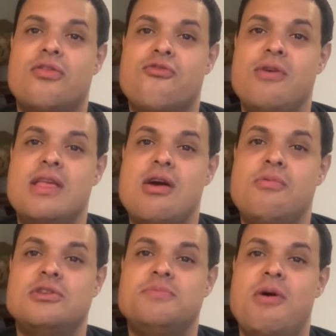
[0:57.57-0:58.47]
Treecko
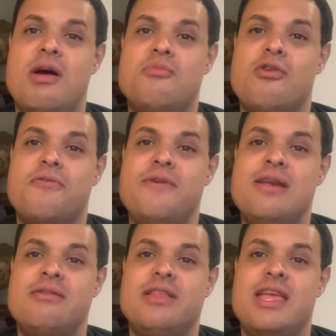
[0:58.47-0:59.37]
will spawn more
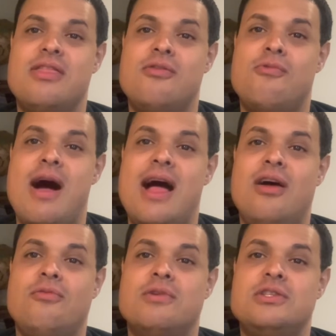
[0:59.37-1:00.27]
frequently in the
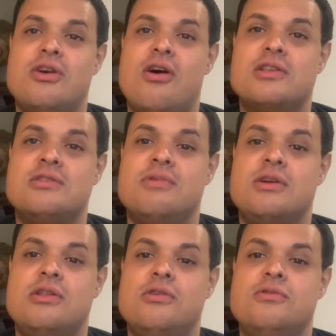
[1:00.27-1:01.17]
wild, which also
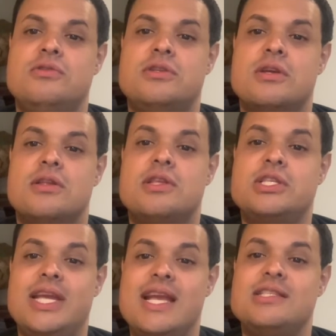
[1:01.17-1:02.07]
includes the
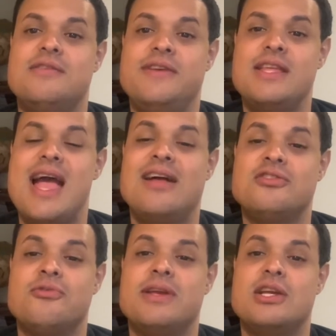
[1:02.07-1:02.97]
chance of
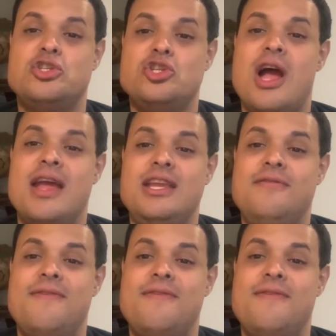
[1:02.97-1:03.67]
encountering a shiny